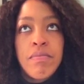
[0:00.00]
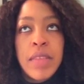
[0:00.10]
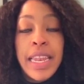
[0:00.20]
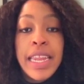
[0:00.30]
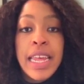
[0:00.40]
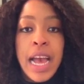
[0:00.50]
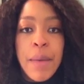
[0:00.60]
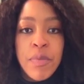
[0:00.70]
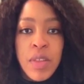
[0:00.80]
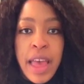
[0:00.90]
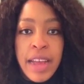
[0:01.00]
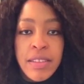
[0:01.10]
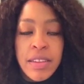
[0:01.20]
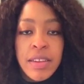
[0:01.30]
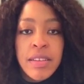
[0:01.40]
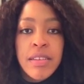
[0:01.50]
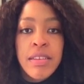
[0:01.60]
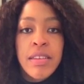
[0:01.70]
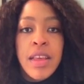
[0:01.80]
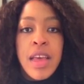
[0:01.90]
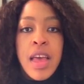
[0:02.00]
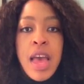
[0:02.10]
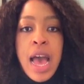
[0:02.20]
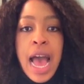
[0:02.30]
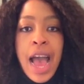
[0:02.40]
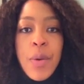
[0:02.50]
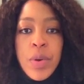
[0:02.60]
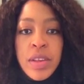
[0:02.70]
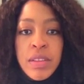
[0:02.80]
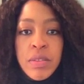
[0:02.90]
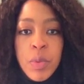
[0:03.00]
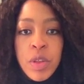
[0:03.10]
leading up to the accident, I was